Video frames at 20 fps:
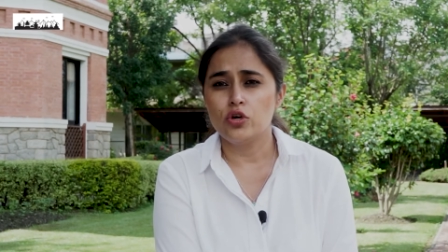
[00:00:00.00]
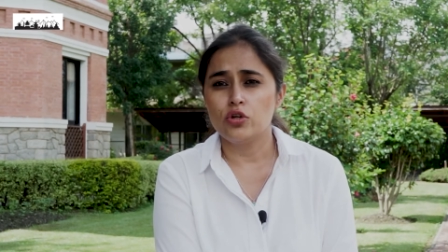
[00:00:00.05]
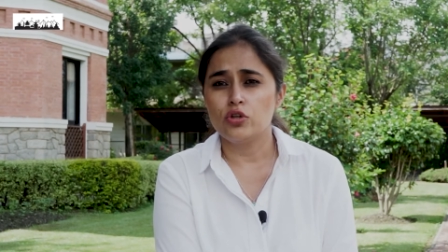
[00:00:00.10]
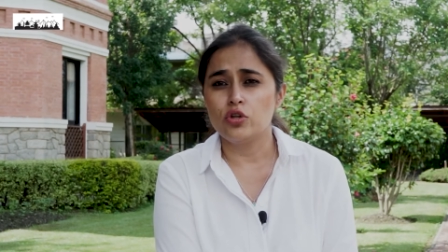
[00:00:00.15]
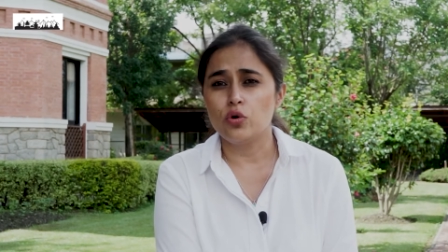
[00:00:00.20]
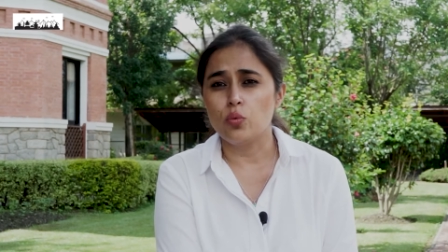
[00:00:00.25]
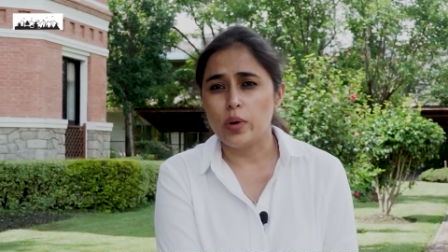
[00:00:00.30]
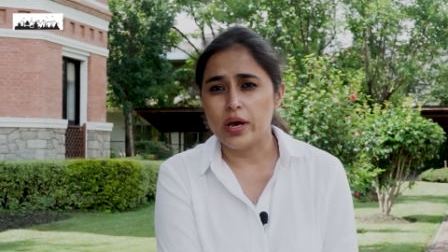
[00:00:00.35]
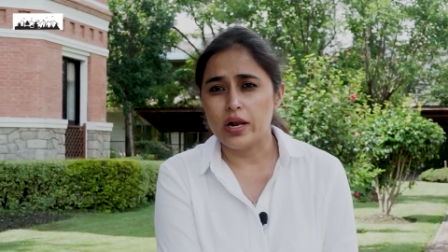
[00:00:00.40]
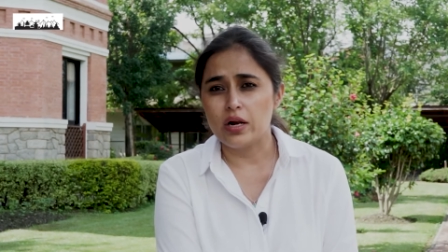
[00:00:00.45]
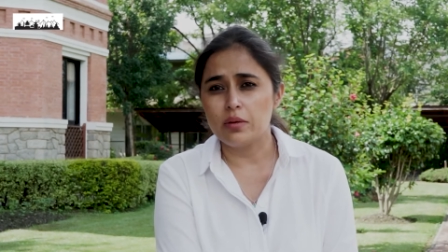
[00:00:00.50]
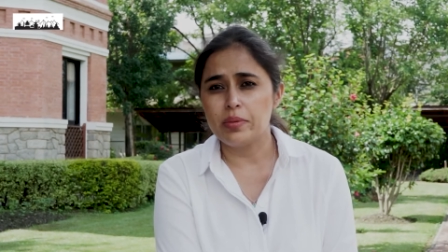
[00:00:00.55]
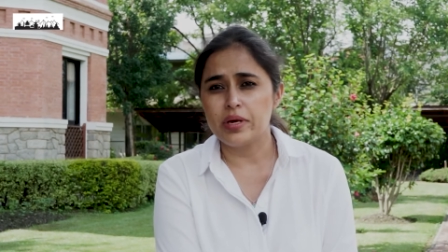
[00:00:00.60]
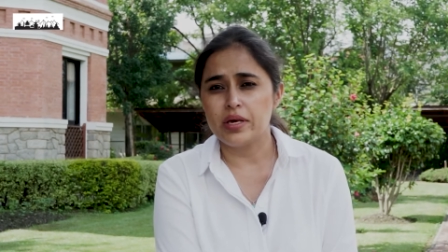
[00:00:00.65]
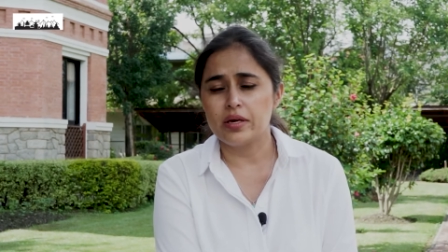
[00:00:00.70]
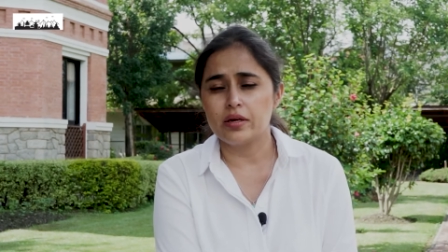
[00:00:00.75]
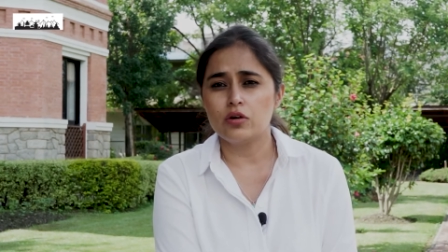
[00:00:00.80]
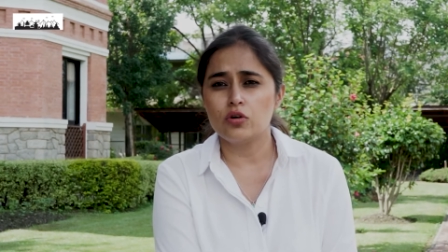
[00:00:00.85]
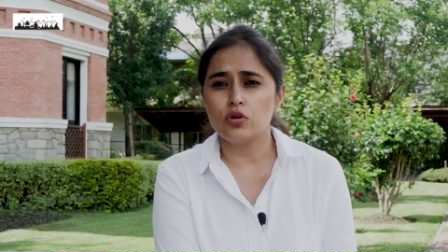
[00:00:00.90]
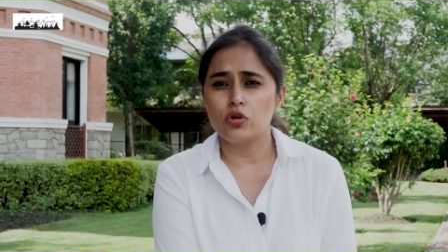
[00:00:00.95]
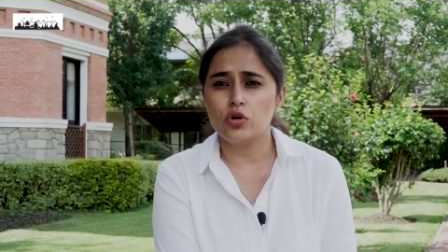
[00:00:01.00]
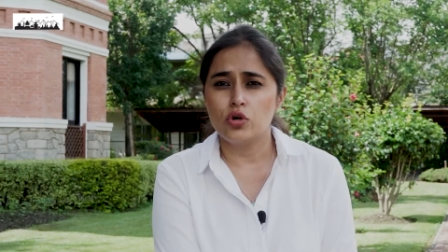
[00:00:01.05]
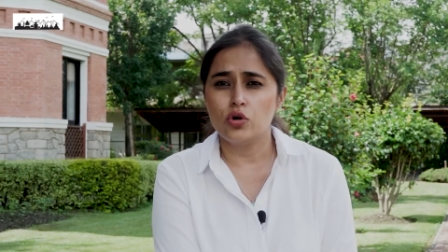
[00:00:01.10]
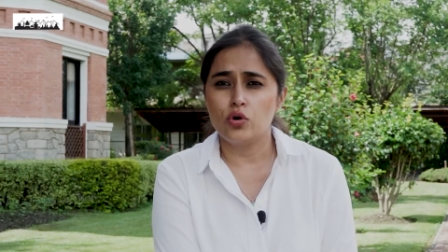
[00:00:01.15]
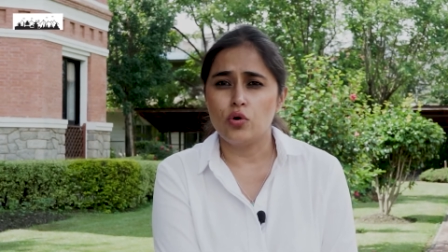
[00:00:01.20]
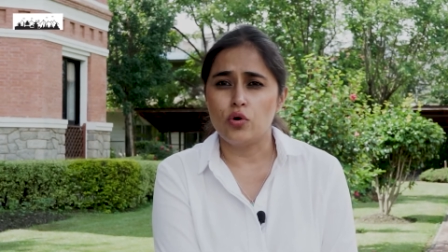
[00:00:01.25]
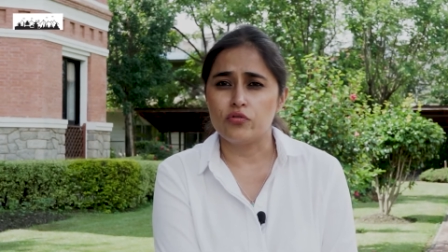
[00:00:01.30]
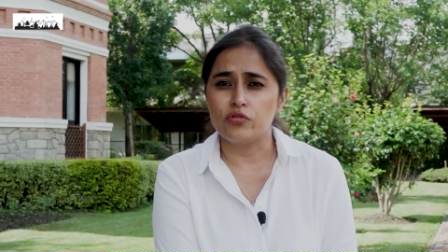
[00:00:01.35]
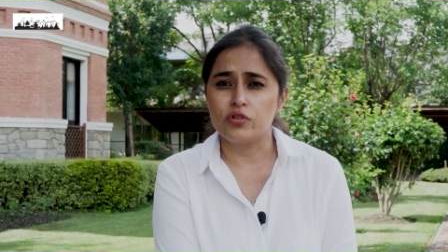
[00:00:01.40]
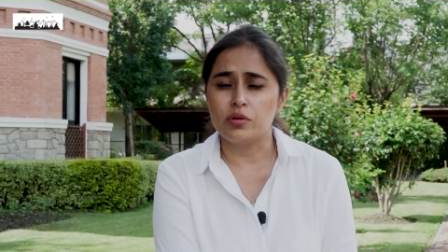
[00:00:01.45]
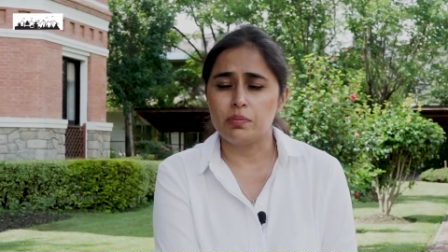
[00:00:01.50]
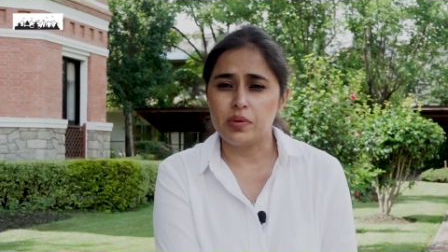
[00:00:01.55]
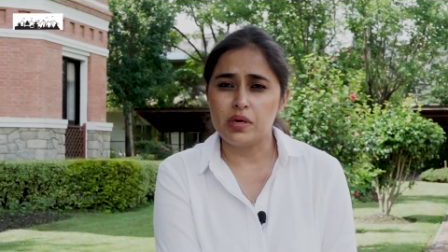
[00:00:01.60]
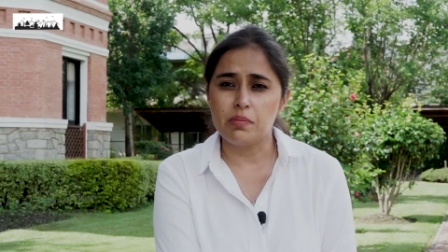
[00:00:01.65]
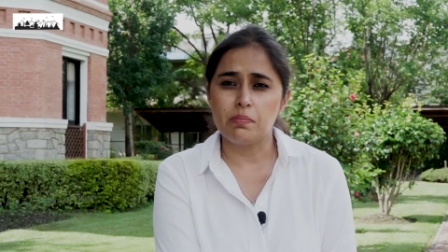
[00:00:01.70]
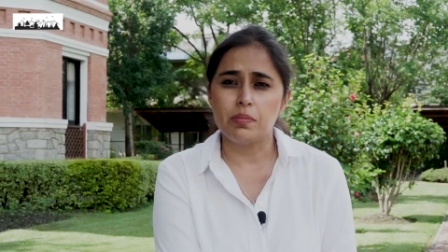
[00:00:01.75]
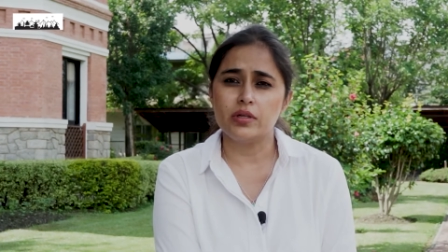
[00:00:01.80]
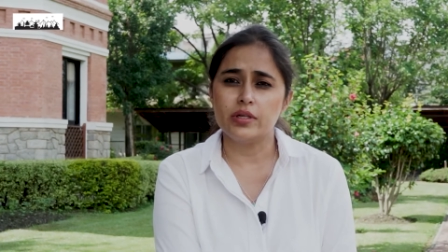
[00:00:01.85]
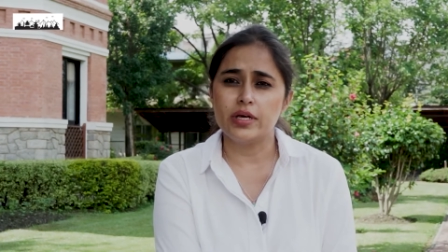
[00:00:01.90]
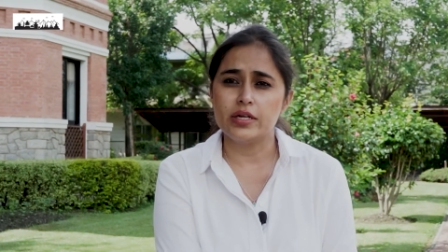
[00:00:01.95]
the well-being of the
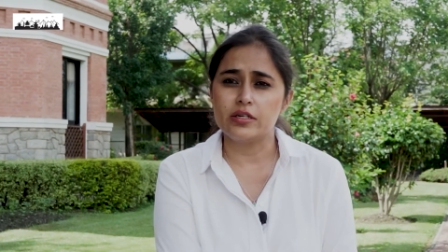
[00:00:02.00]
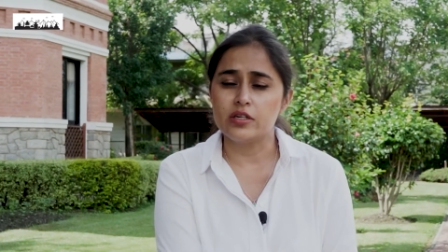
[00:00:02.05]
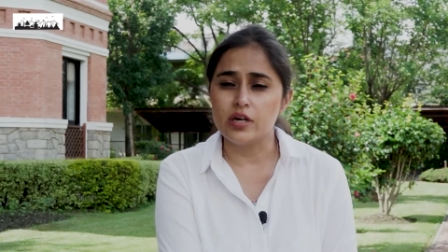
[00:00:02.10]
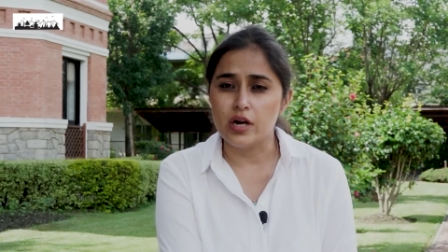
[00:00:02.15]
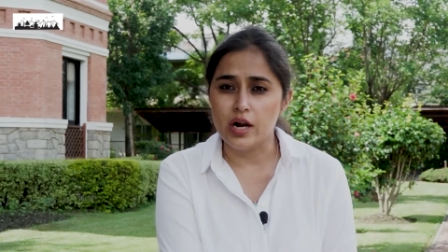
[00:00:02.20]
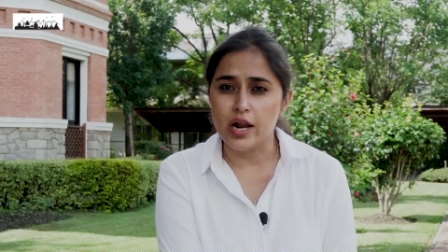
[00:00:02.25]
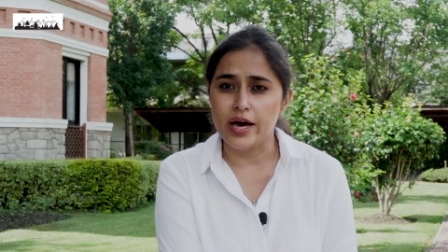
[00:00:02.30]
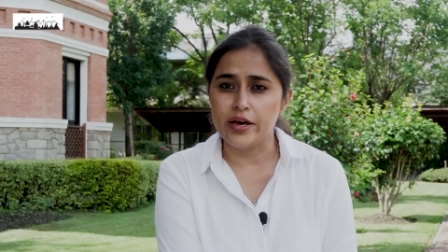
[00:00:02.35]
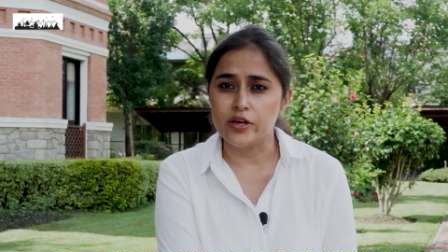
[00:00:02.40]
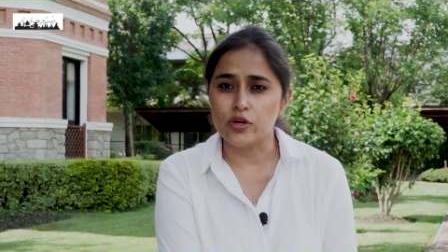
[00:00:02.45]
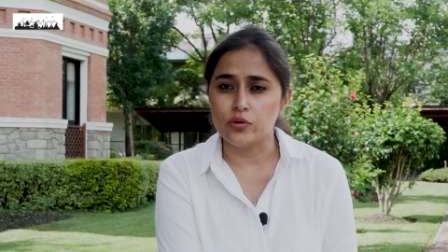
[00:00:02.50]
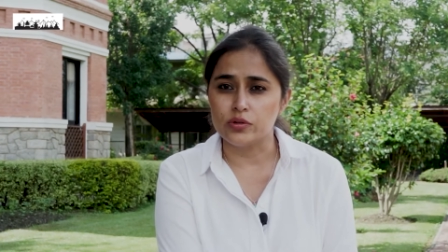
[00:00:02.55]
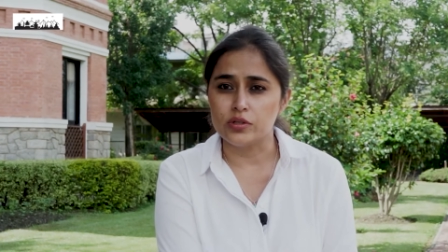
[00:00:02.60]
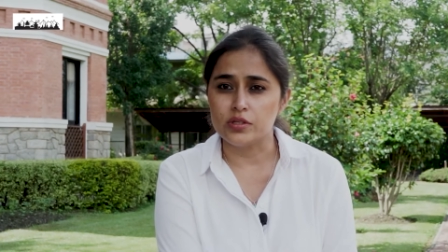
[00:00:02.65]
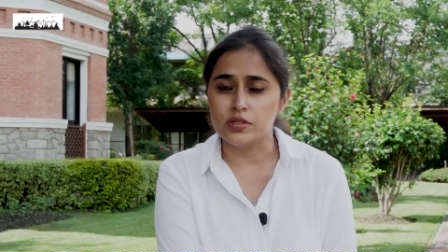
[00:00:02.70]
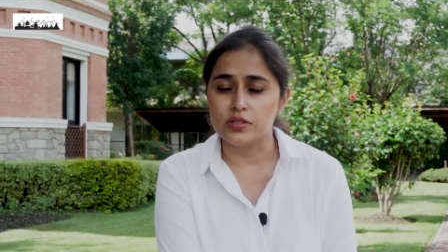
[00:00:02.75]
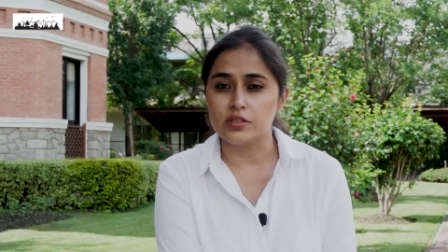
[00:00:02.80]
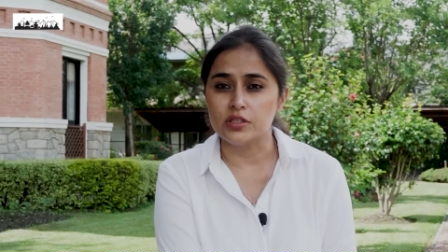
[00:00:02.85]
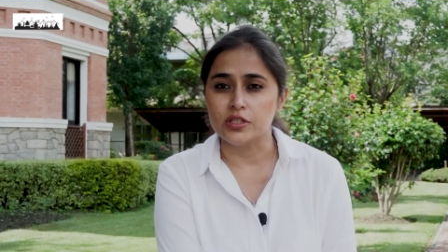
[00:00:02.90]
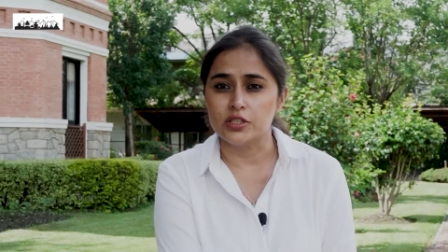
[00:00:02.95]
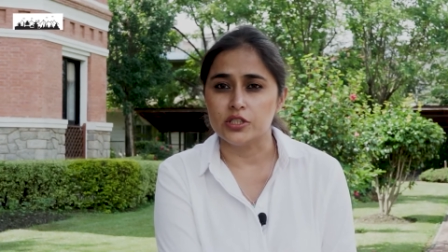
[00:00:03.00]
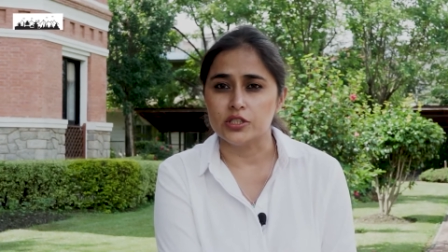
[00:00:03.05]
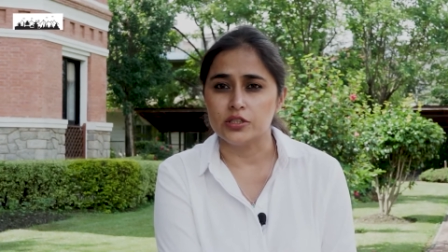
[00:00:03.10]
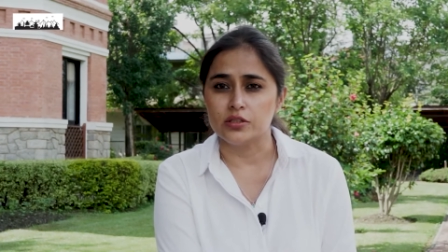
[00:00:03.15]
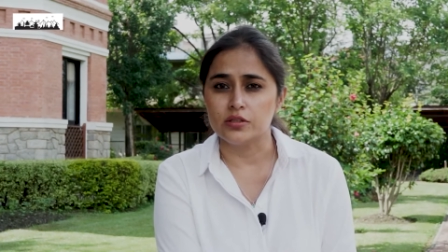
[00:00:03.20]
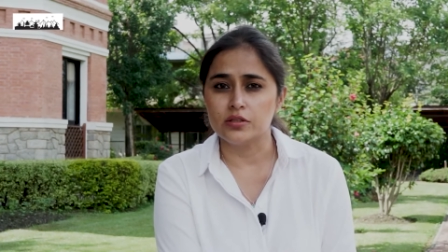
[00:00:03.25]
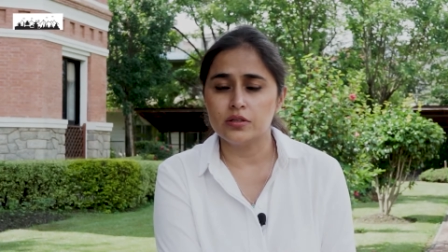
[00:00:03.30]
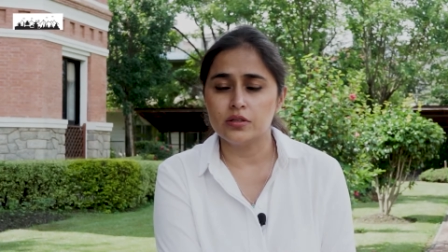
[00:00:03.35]
people that rely on this region.